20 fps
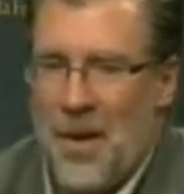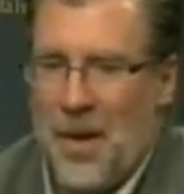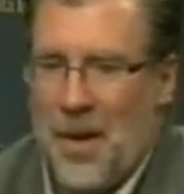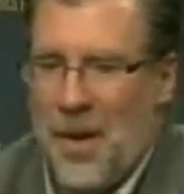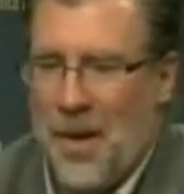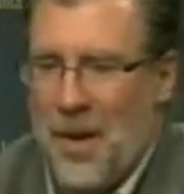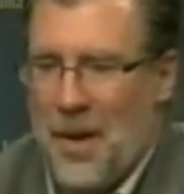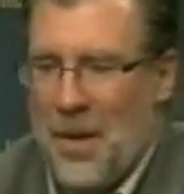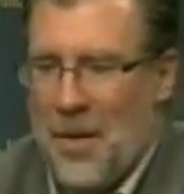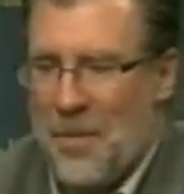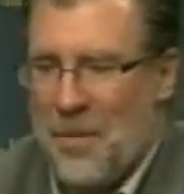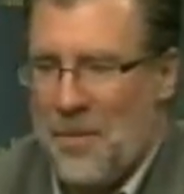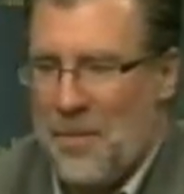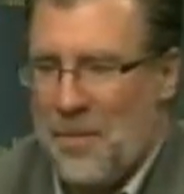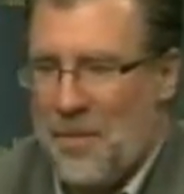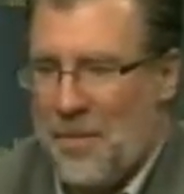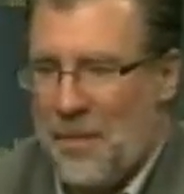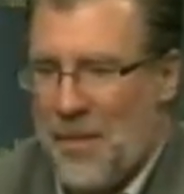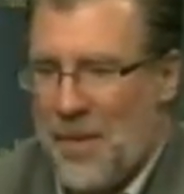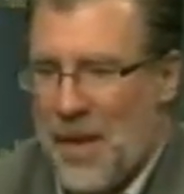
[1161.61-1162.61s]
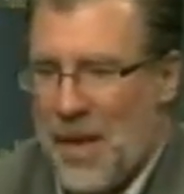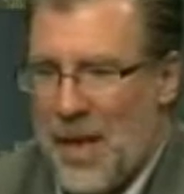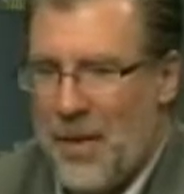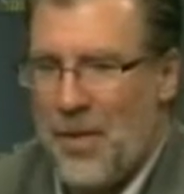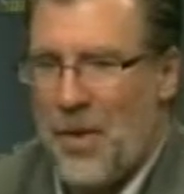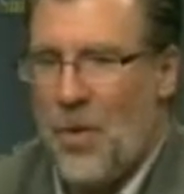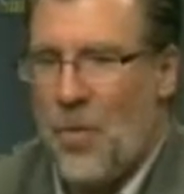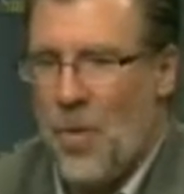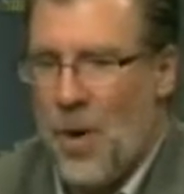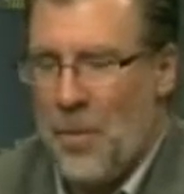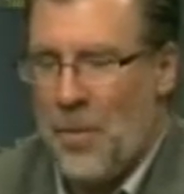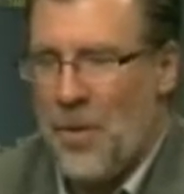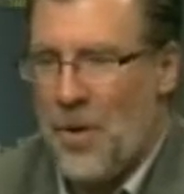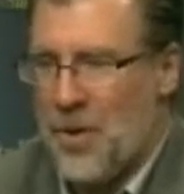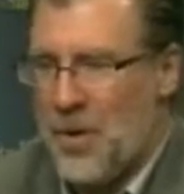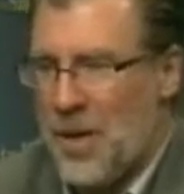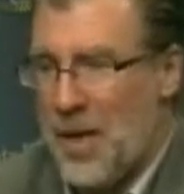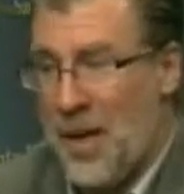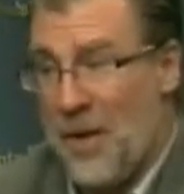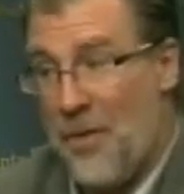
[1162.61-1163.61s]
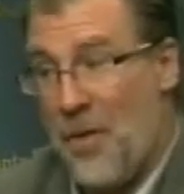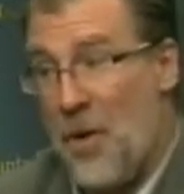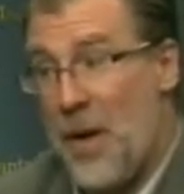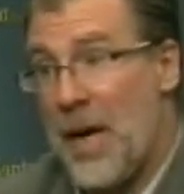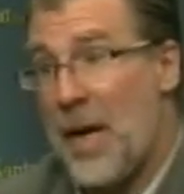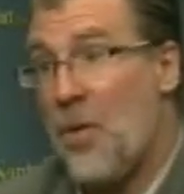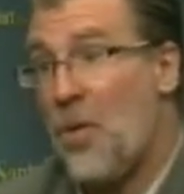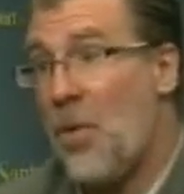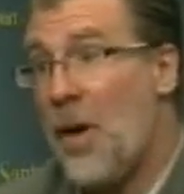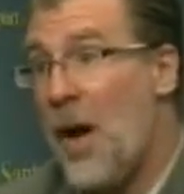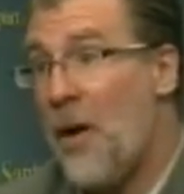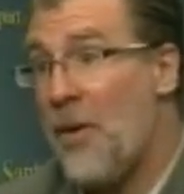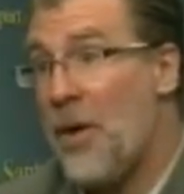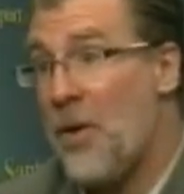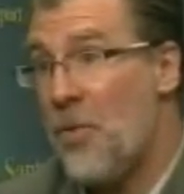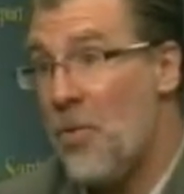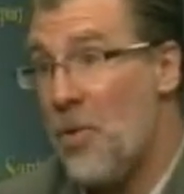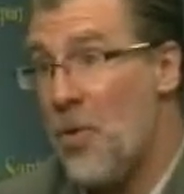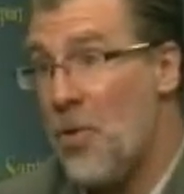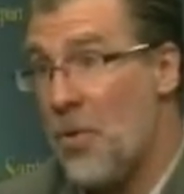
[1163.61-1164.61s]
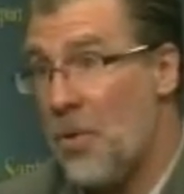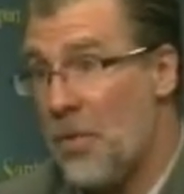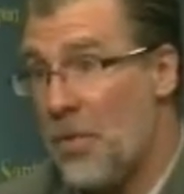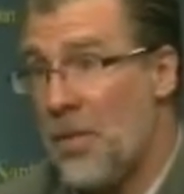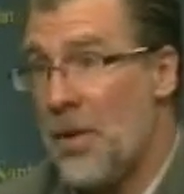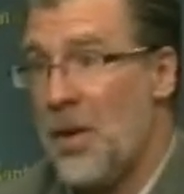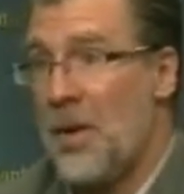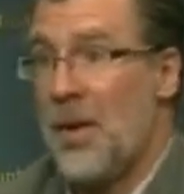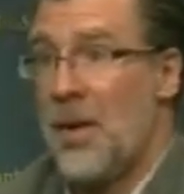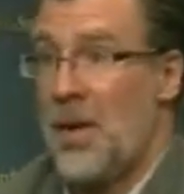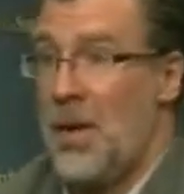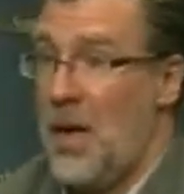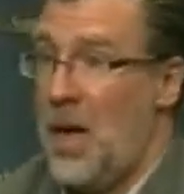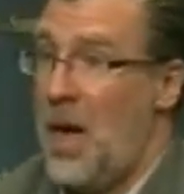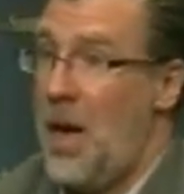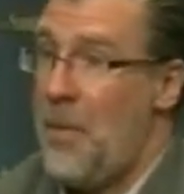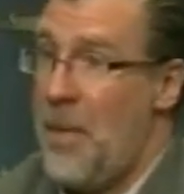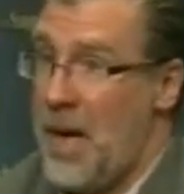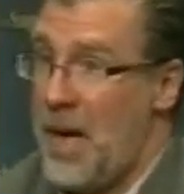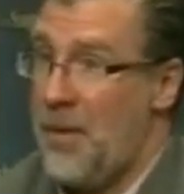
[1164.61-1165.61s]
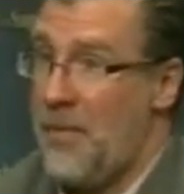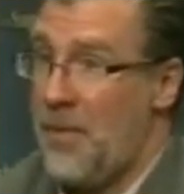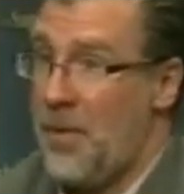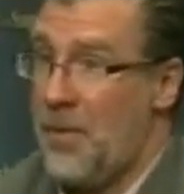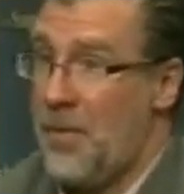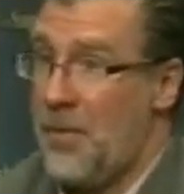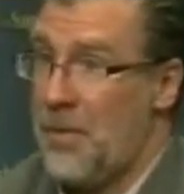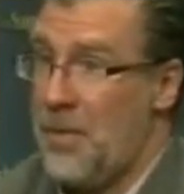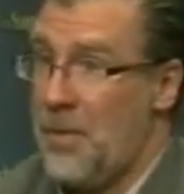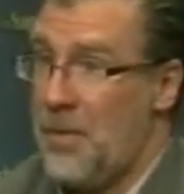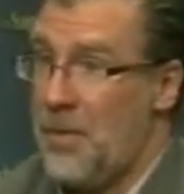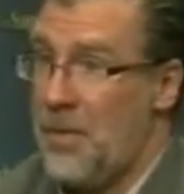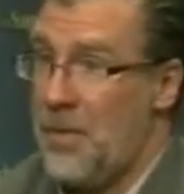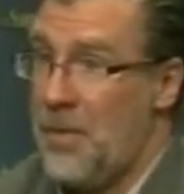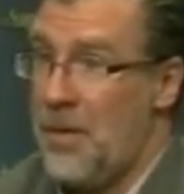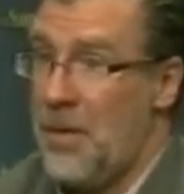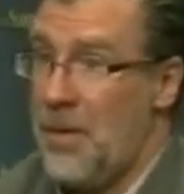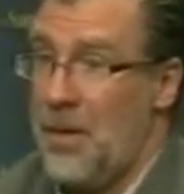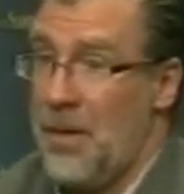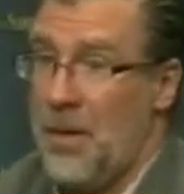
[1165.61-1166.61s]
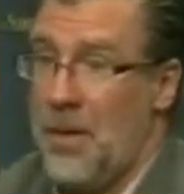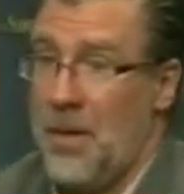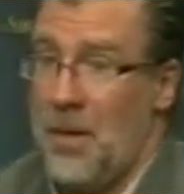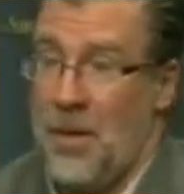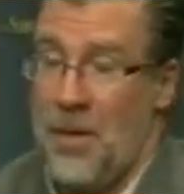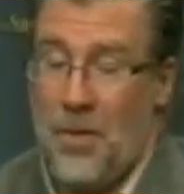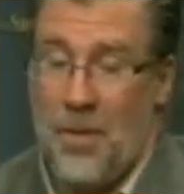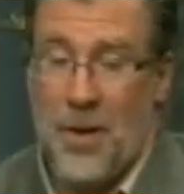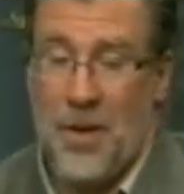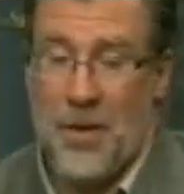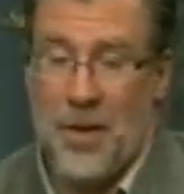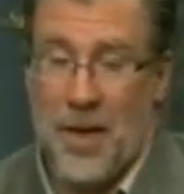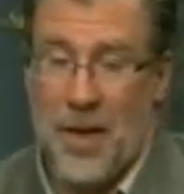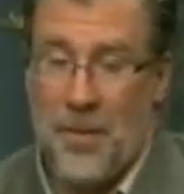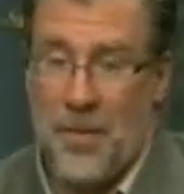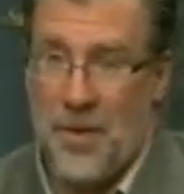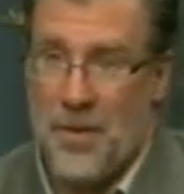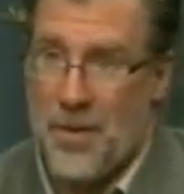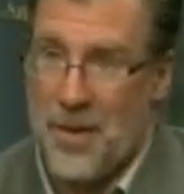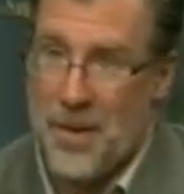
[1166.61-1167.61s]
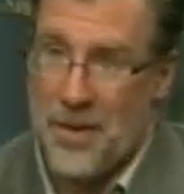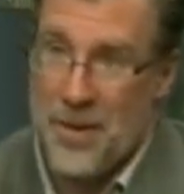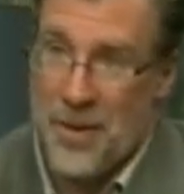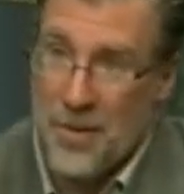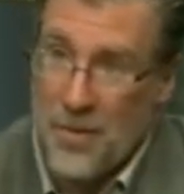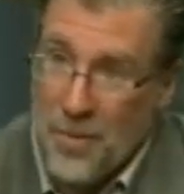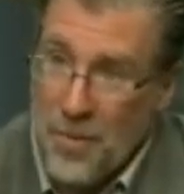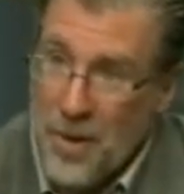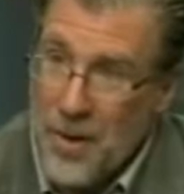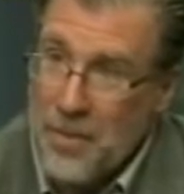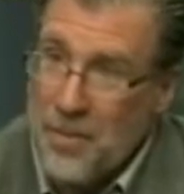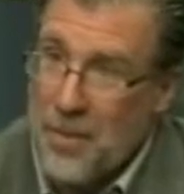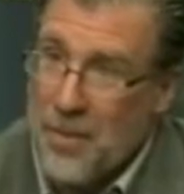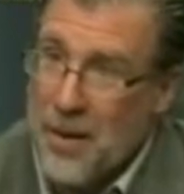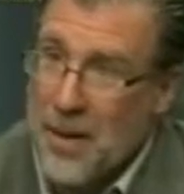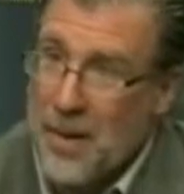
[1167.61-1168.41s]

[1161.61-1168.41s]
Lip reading: giving one person in a very crowded room a megaphone, whereas the other person is just whispering.